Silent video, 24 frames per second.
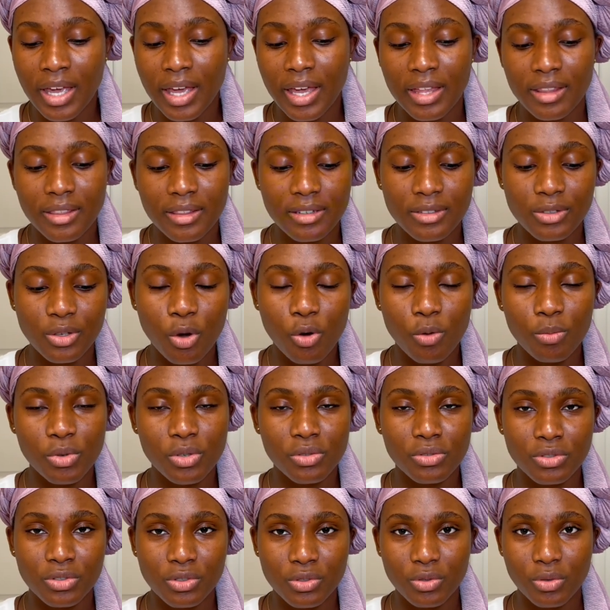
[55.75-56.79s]
And this Home
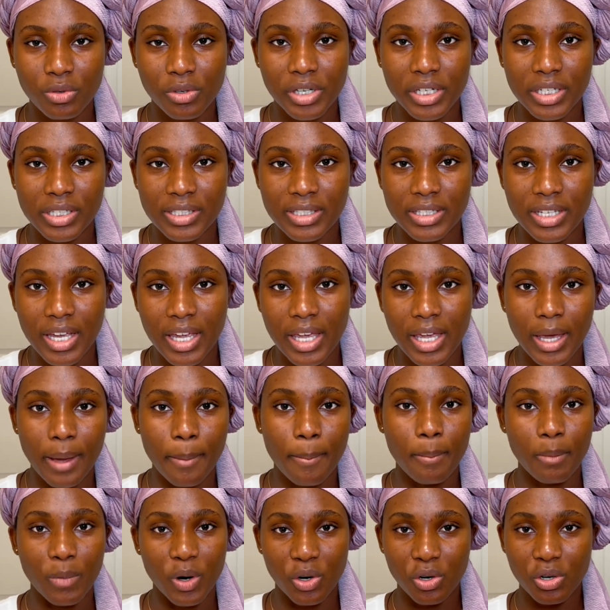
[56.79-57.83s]
Goods store, it's like
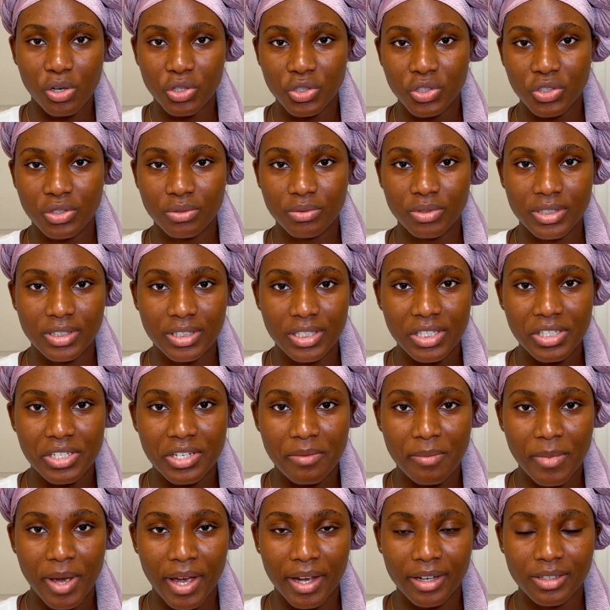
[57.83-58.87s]
merged with TJ
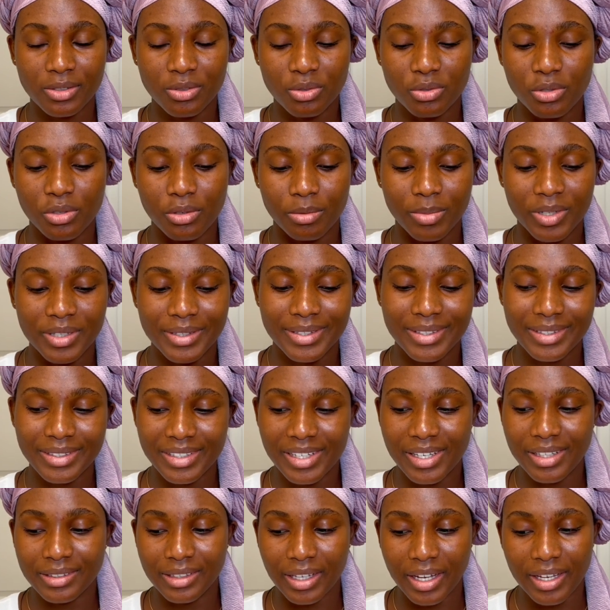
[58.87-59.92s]
Maxx. So you're
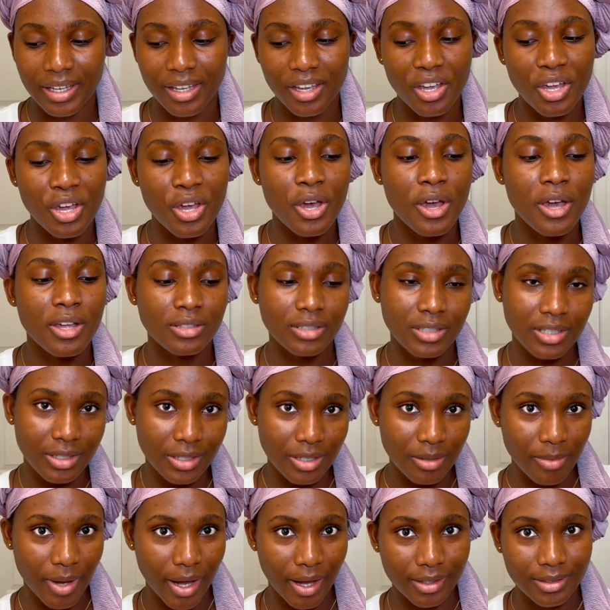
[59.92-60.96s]
basically like
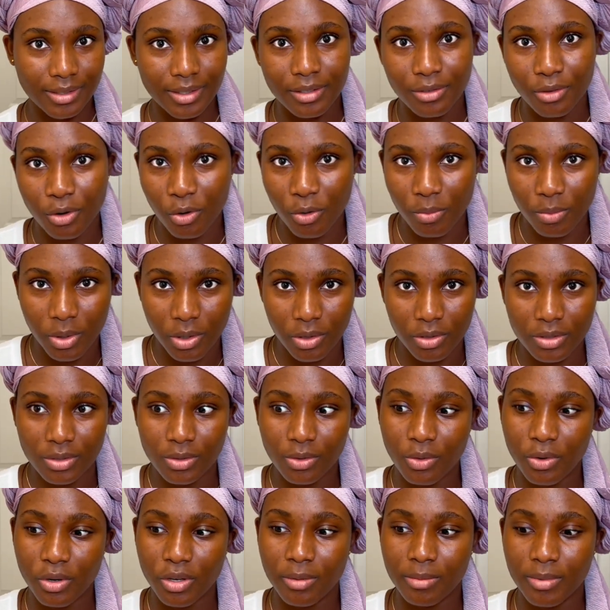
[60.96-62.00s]
TJ Maxx and Home Goods,
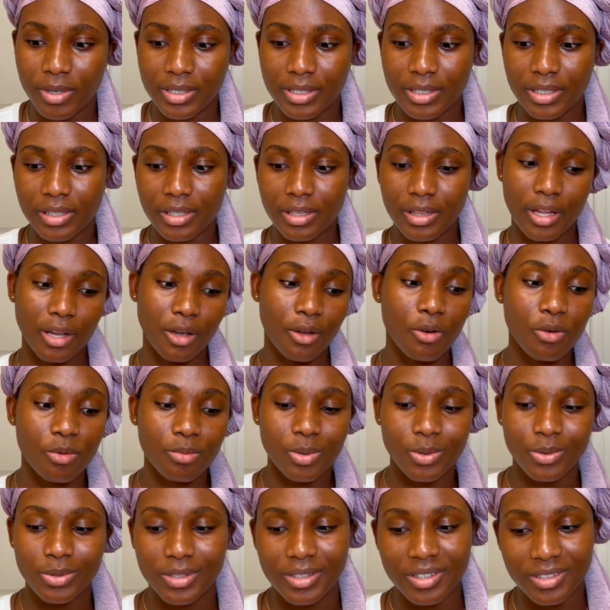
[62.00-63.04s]
or you're basically like Home
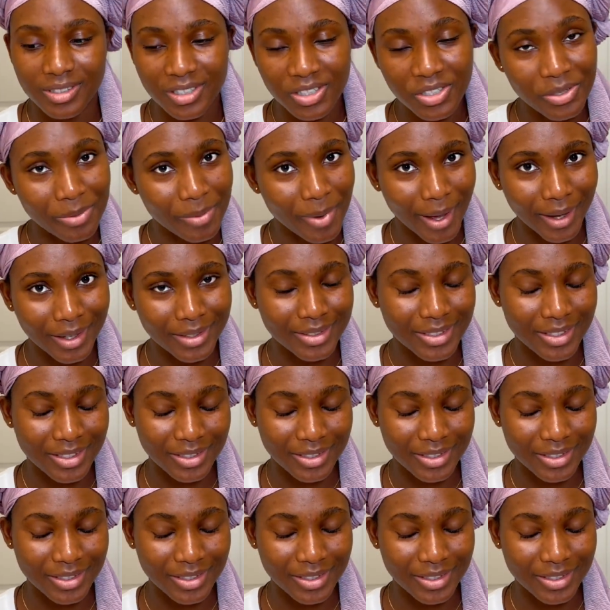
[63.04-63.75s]
Goods and TJ Maxx.